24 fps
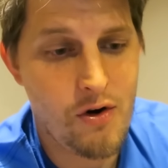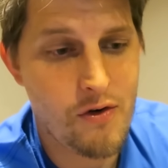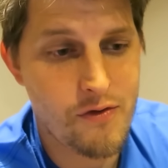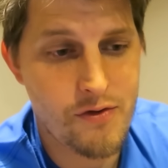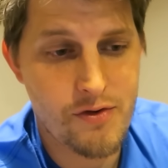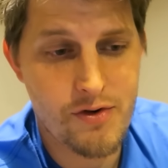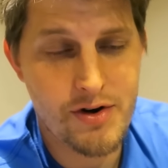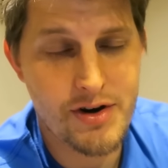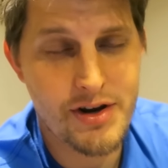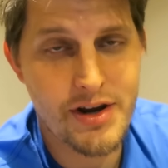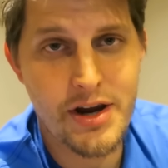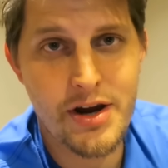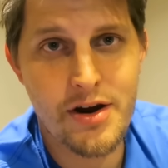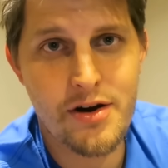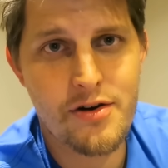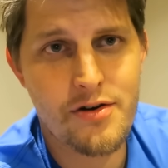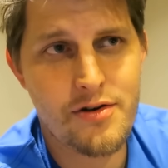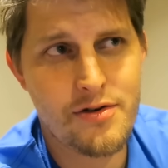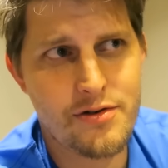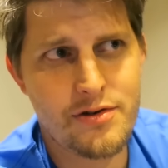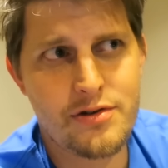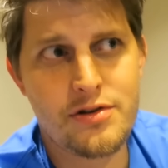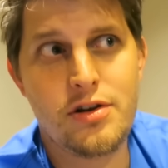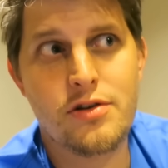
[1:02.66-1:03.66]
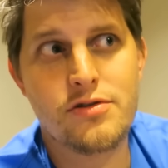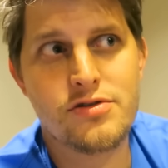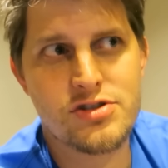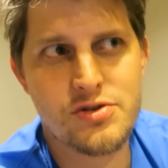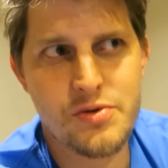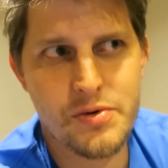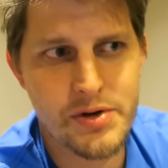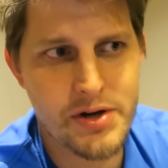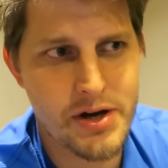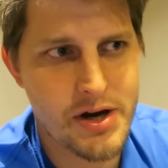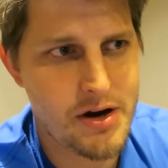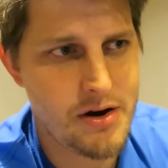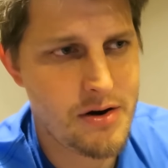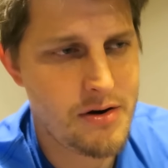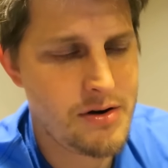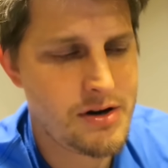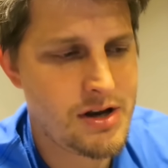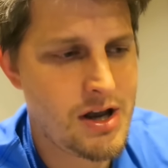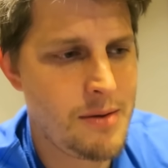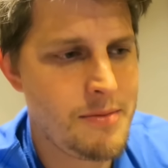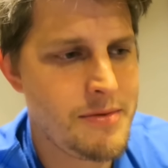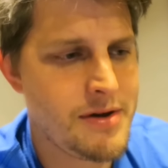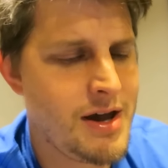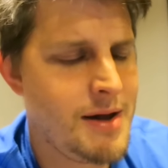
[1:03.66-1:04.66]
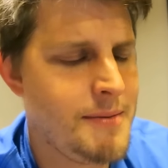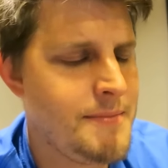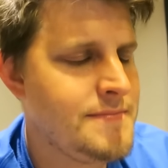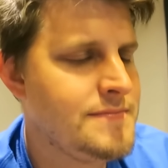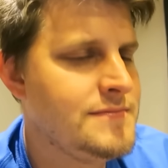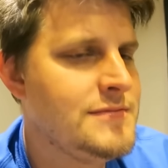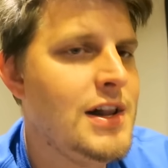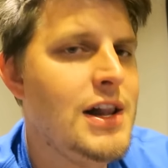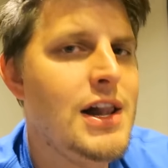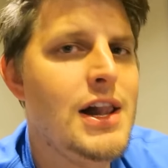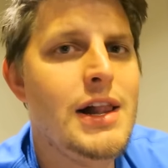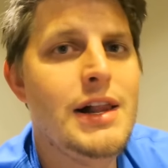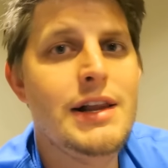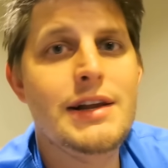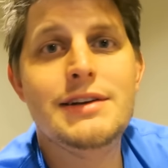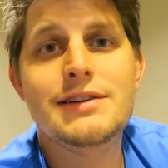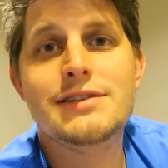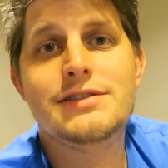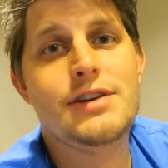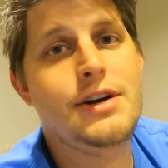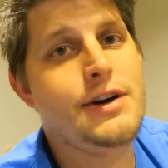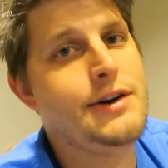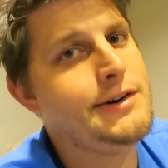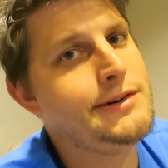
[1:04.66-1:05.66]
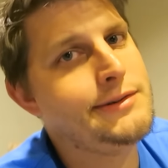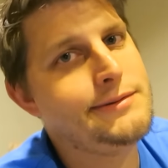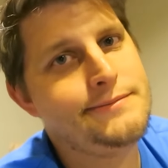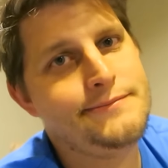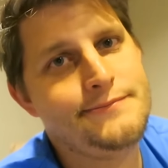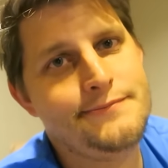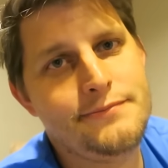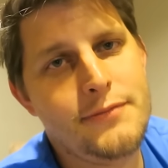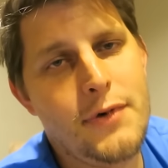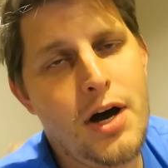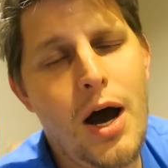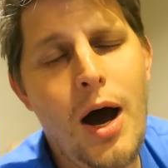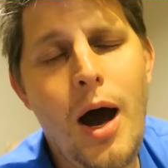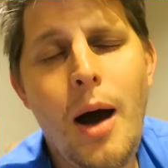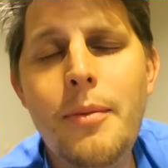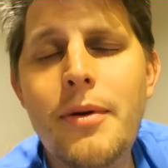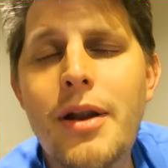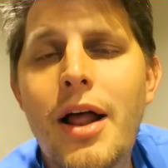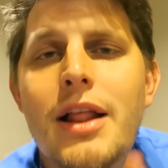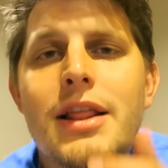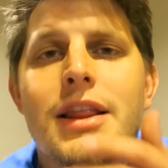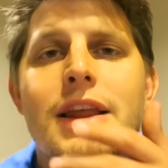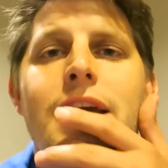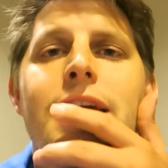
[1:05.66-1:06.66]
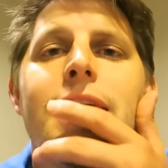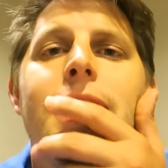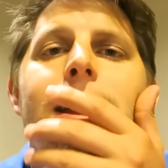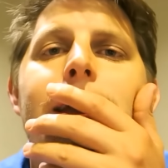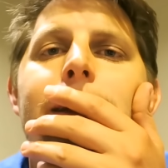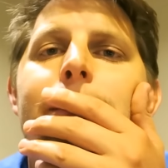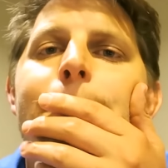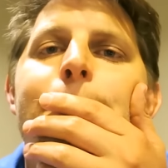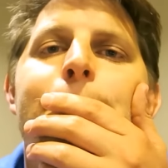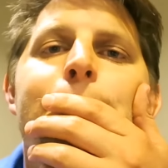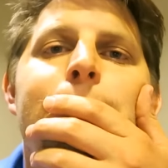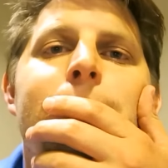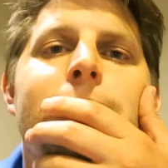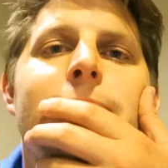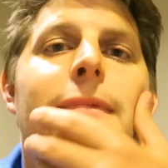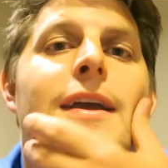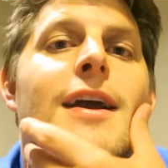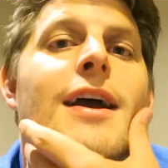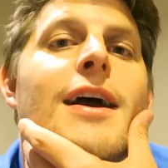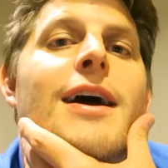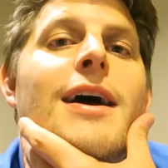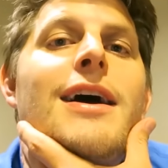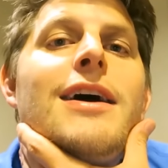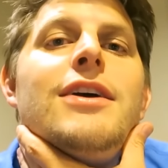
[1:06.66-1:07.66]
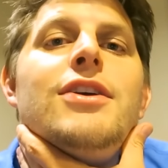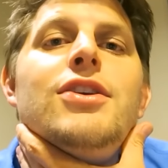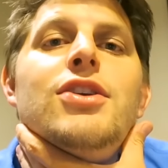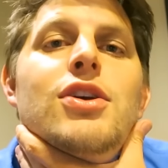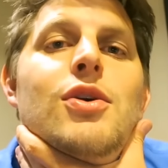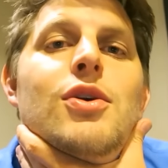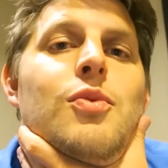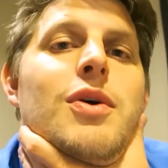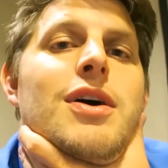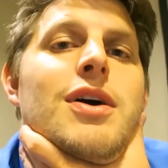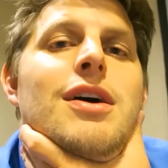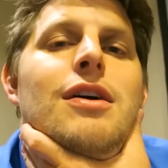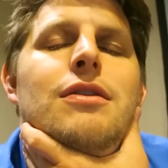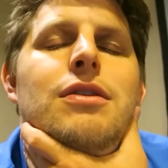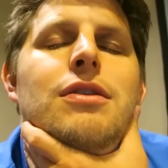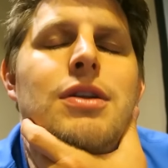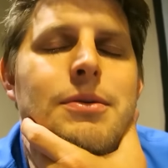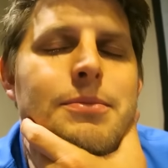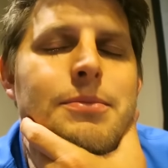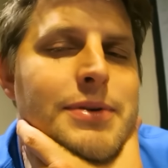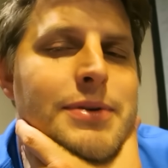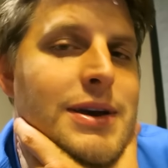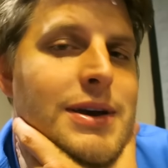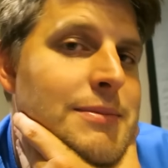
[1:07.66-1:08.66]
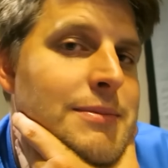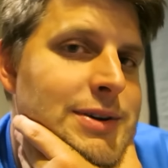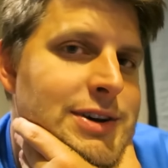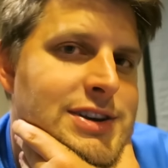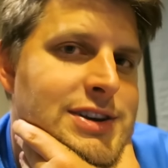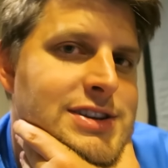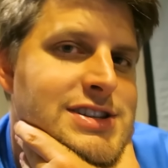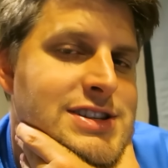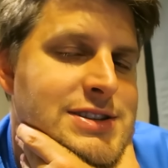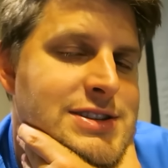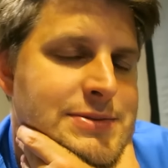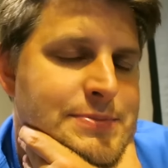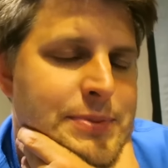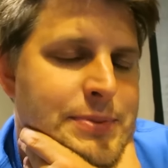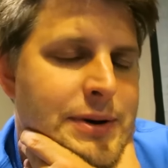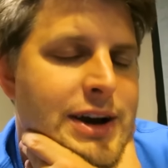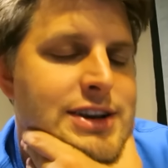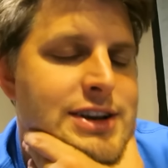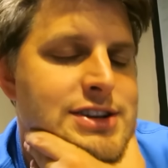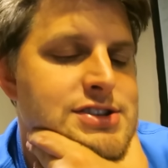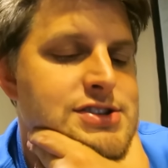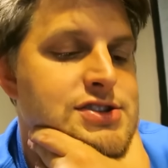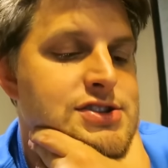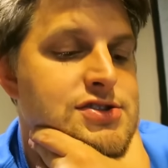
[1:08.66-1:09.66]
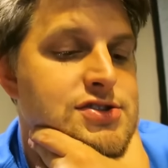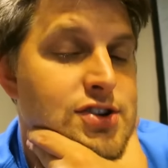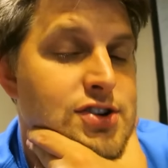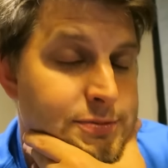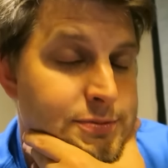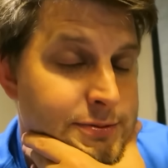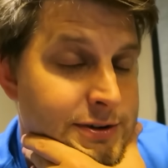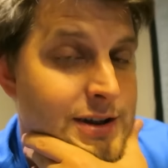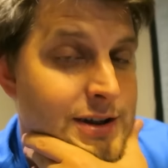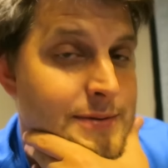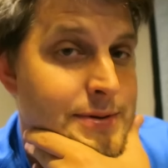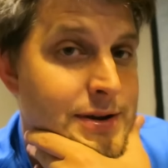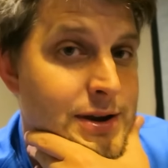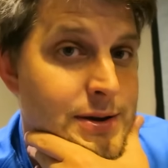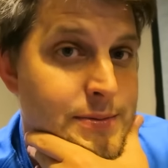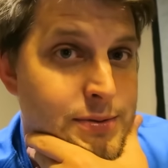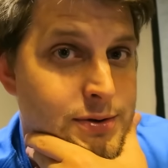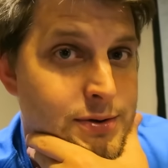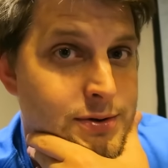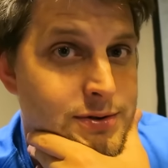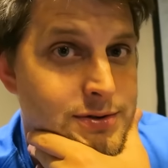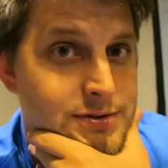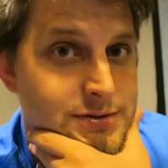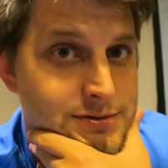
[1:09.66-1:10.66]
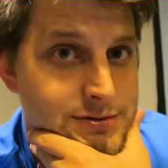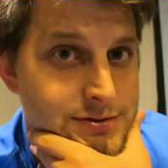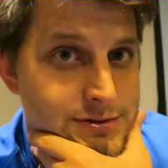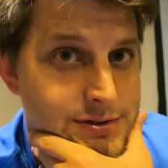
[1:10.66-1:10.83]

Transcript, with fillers: over a year or close to a year coming up. So Muhammad Ali, you will be missed by so many people.